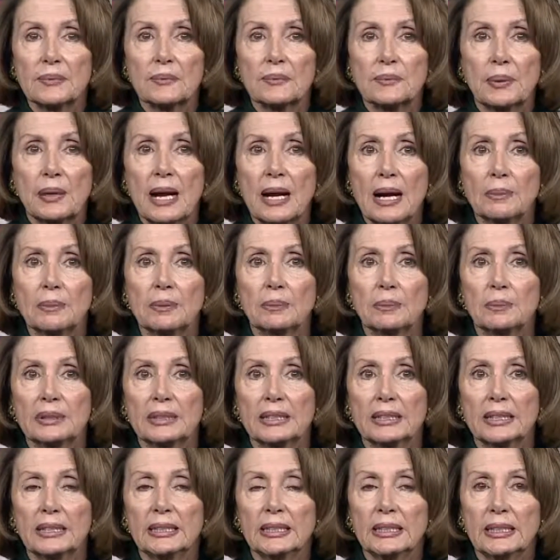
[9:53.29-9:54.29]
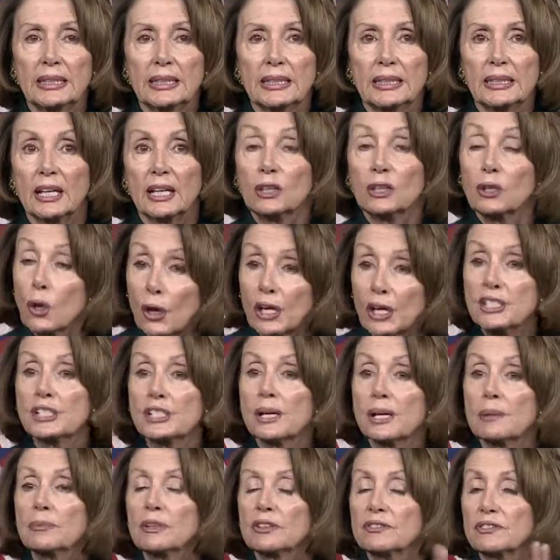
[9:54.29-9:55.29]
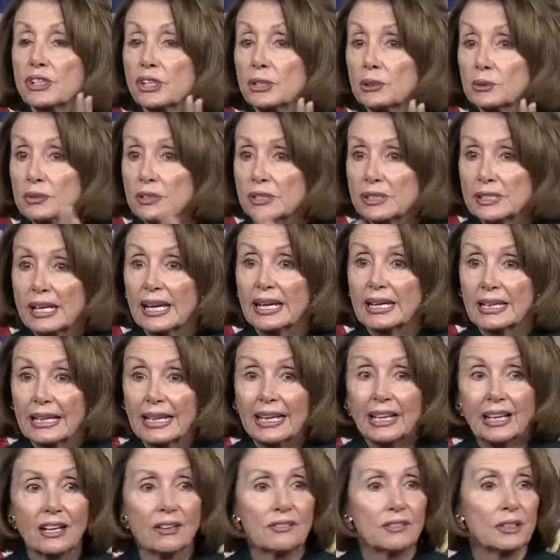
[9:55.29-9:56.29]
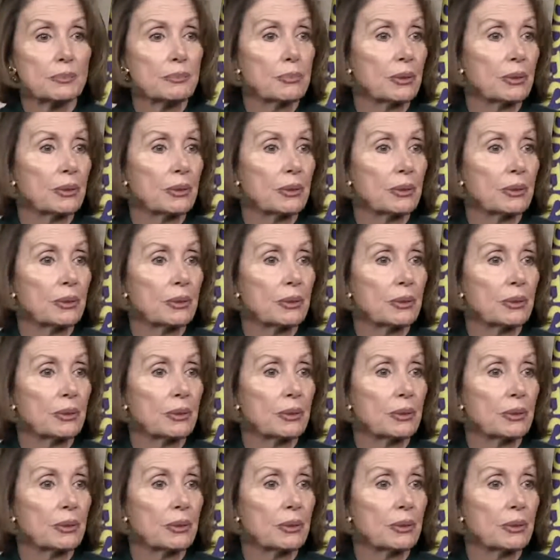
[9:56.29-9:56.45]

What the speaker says: probably a large number of children take care of it,